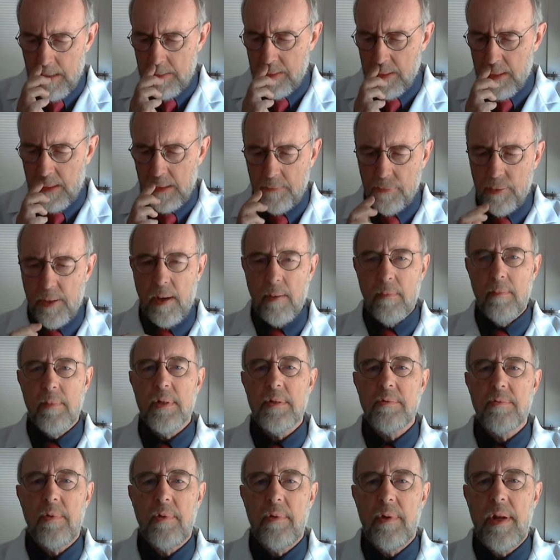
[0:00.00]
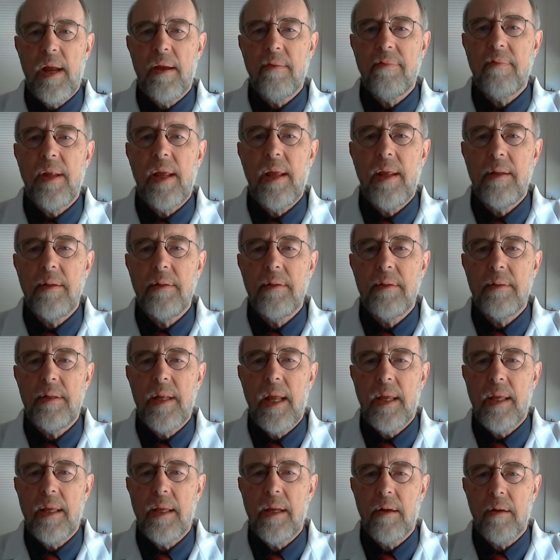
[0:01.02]
The only problem is we would have to
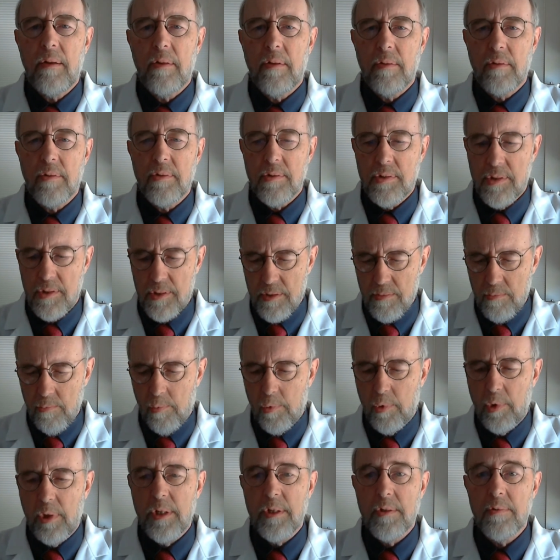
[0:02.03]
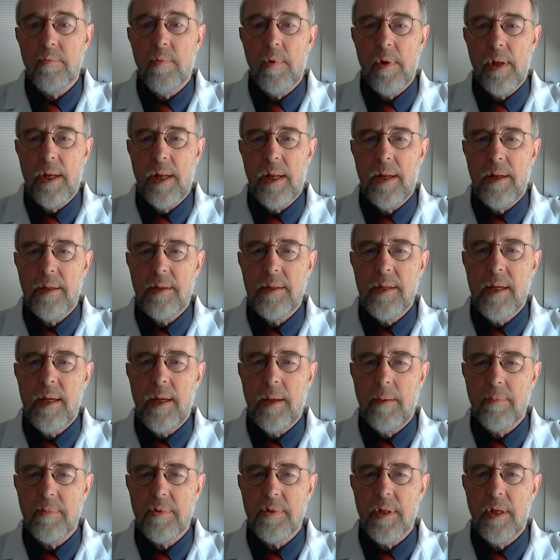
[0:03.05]
take care of those worries one at a
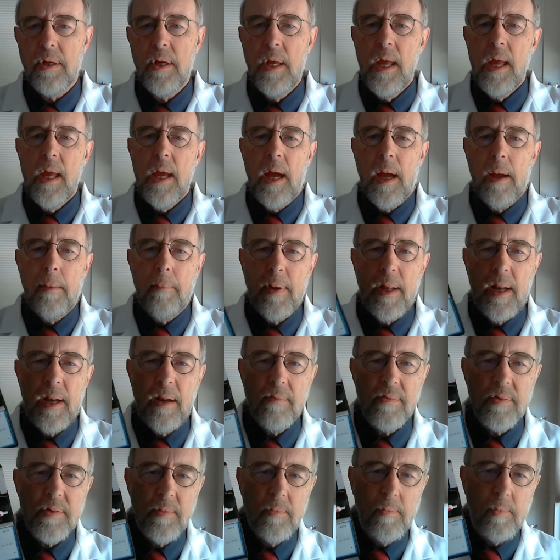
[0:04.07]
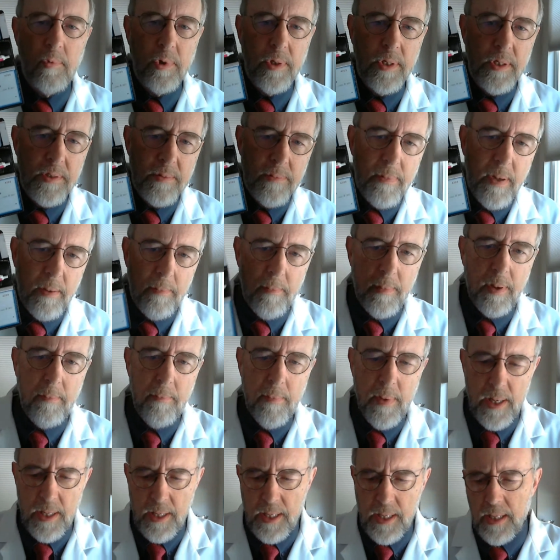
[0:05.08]
time. So I might have some worries about my
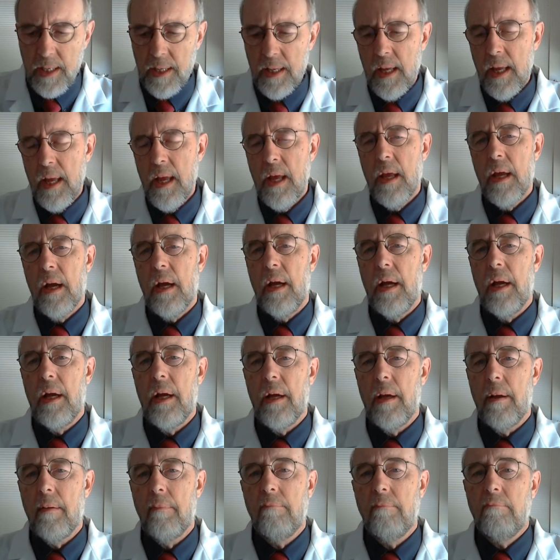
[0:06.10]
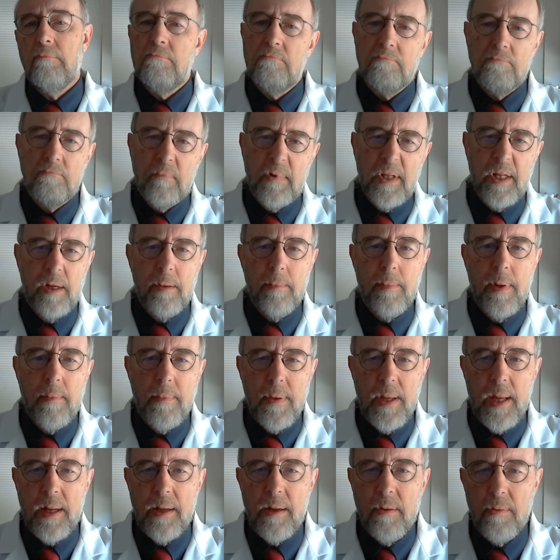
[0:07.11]
money. Uh,
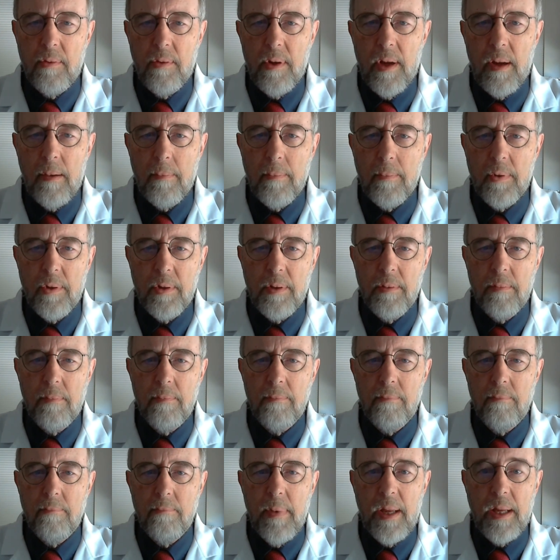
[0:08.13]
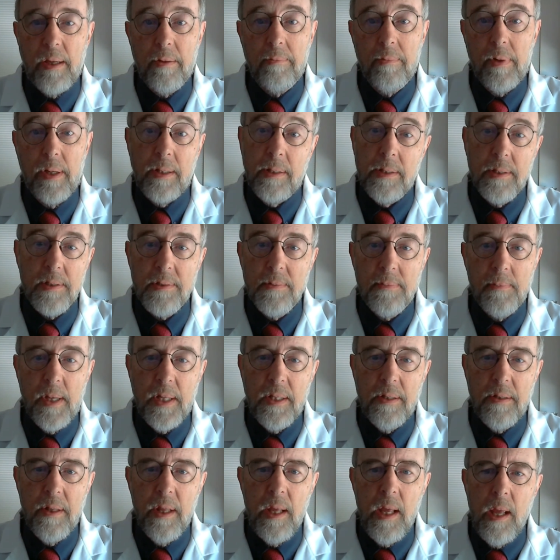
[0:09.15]
maybe I don't know how I'm going to make rent this
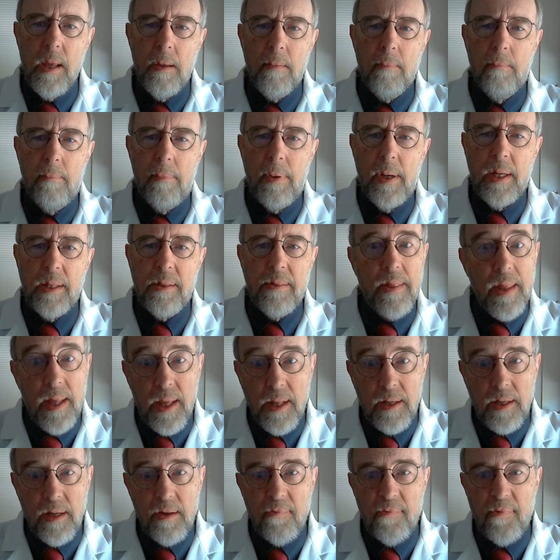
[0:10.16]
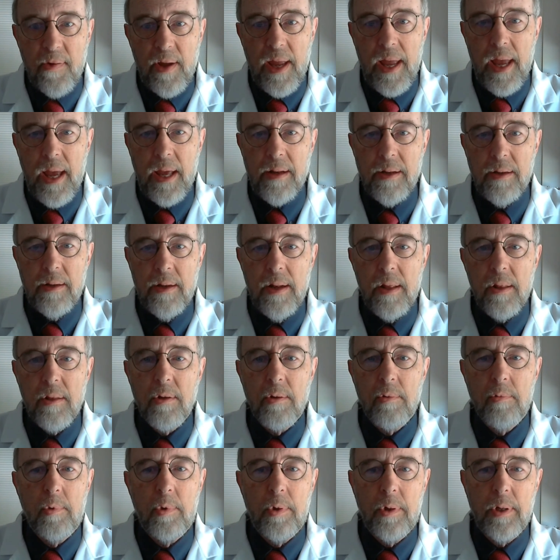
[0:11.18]
month. But then if I had
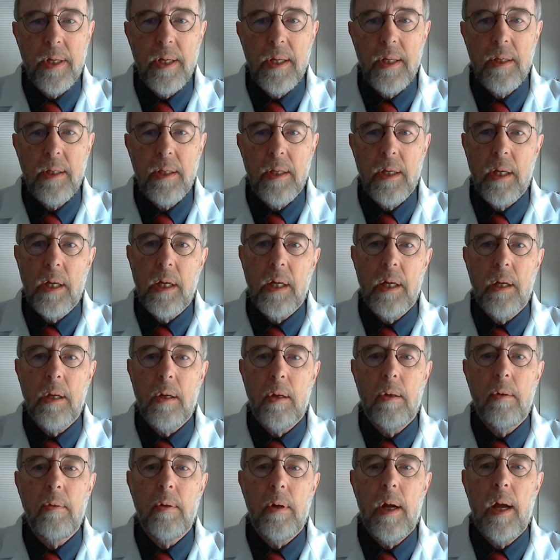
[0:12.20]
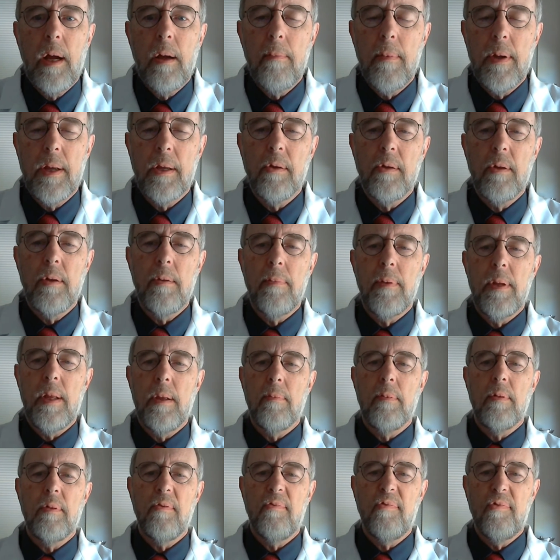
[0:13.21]
another worry, how am I going to be
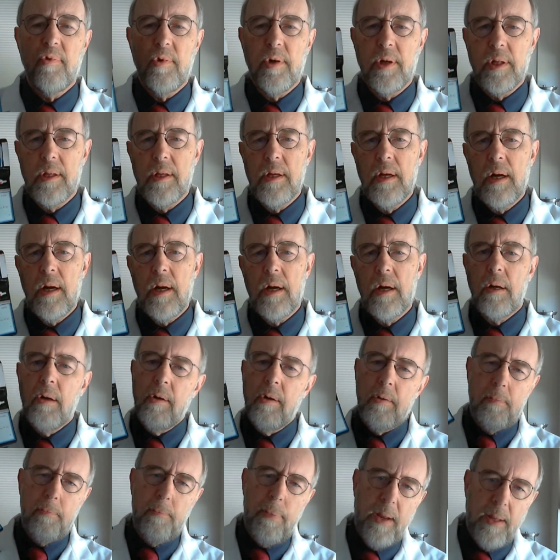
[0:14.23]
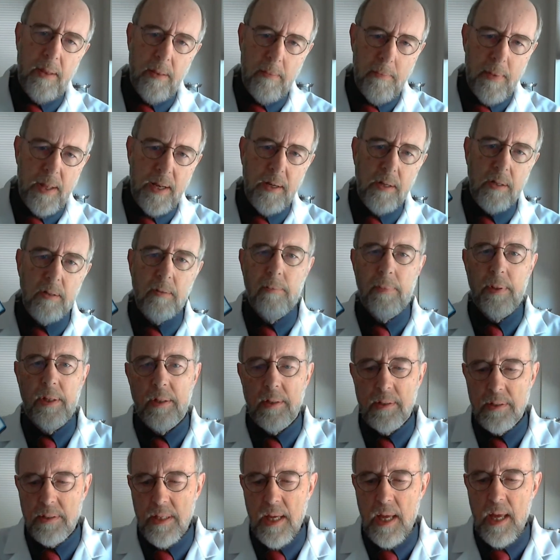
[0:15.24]
able to afford a car or pay the medical
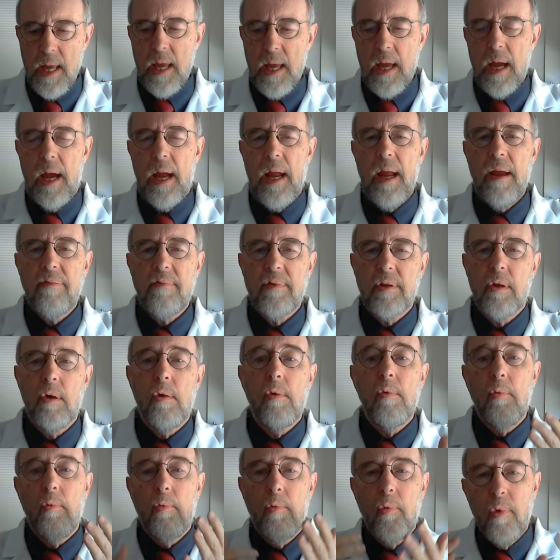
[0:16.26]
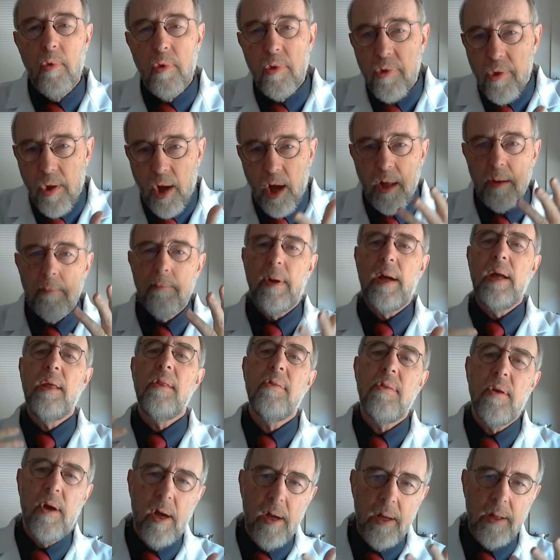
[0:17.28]
bills? I have to go thought by
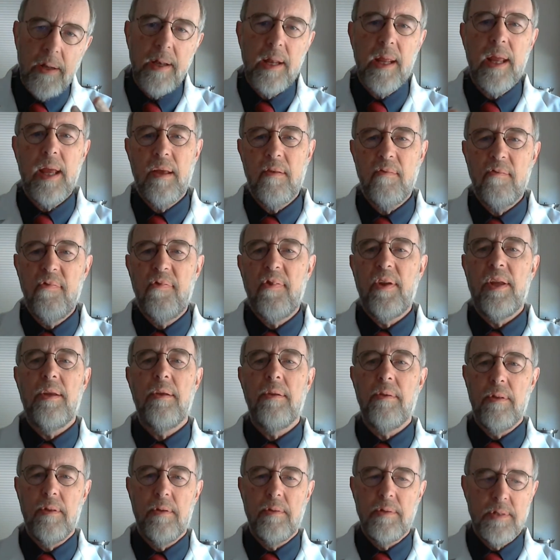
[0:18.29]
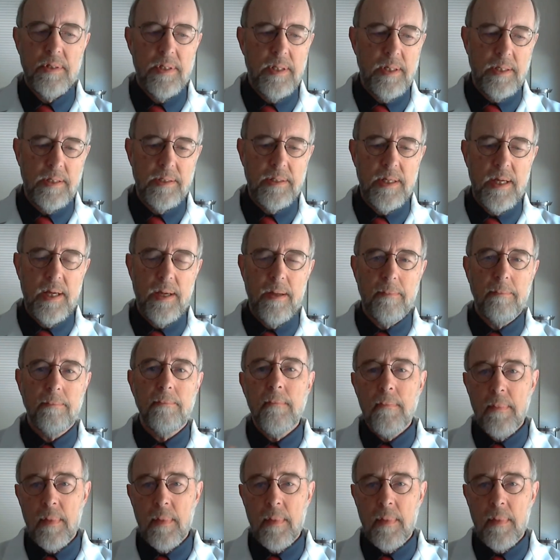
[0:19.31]
thought and figure those things out.